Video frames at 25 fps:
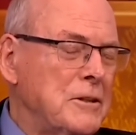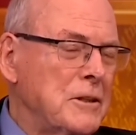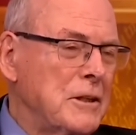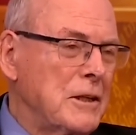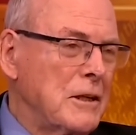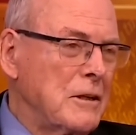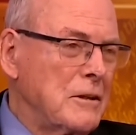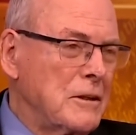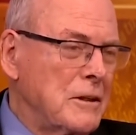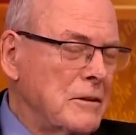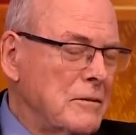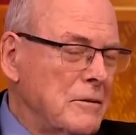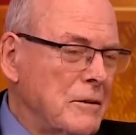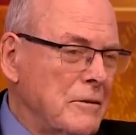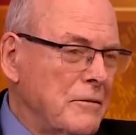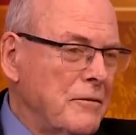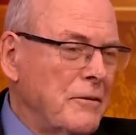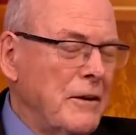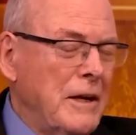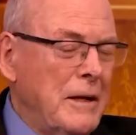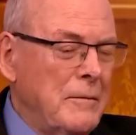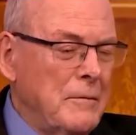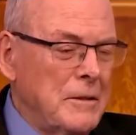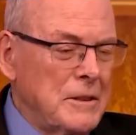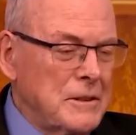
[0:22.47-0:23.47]
You know, your
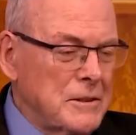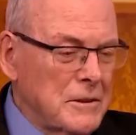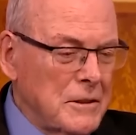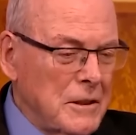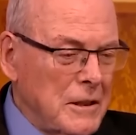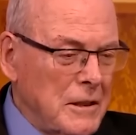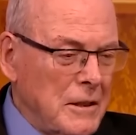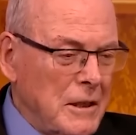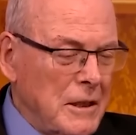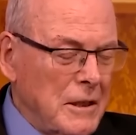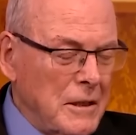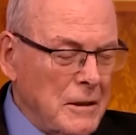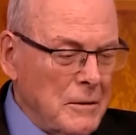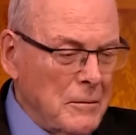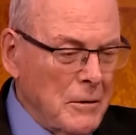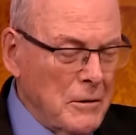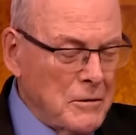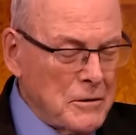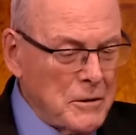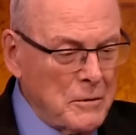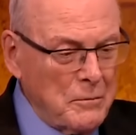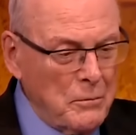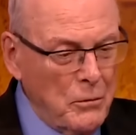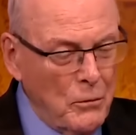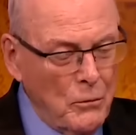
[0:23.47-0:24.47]
families are the
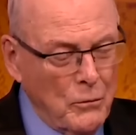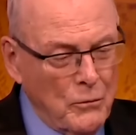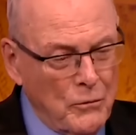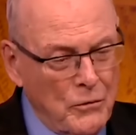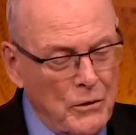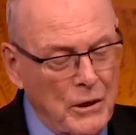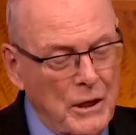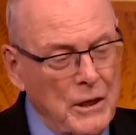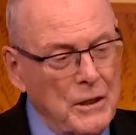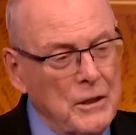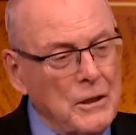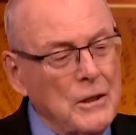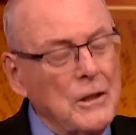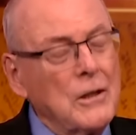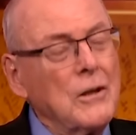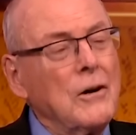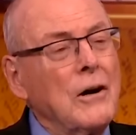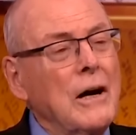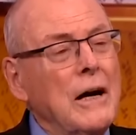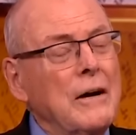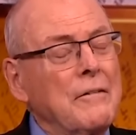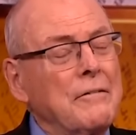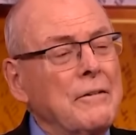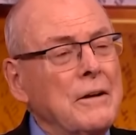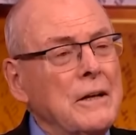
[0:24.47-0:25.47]
most important thing in your
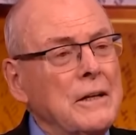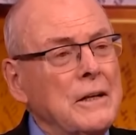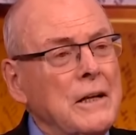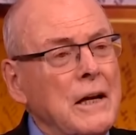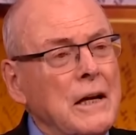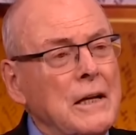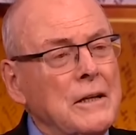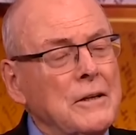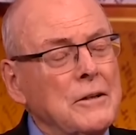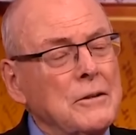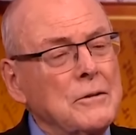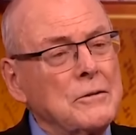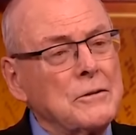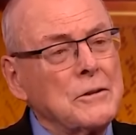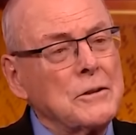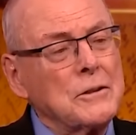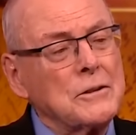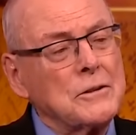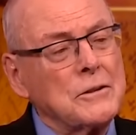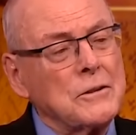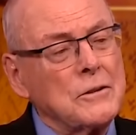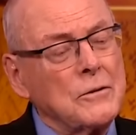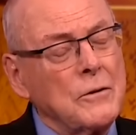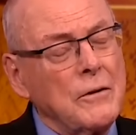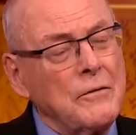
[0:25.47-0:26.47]
life, and you
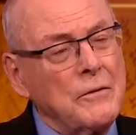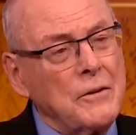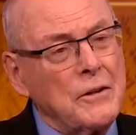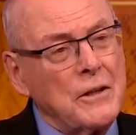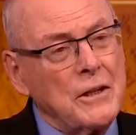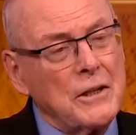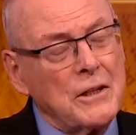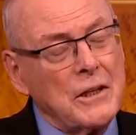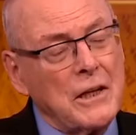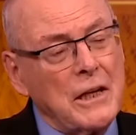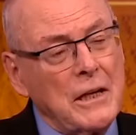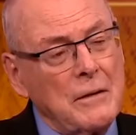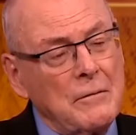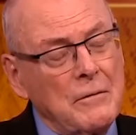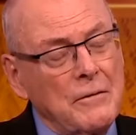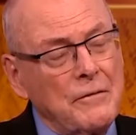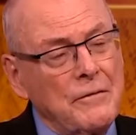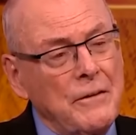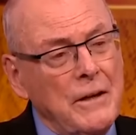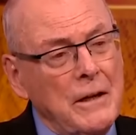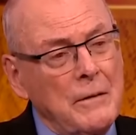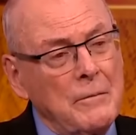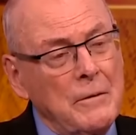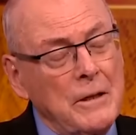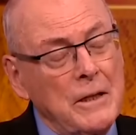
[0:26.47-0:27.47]
just do everything to keep the
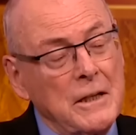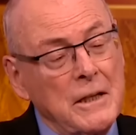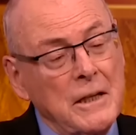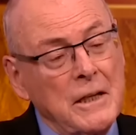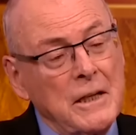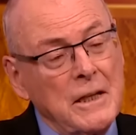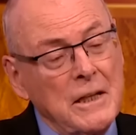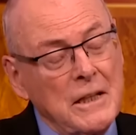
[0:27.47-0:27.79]
family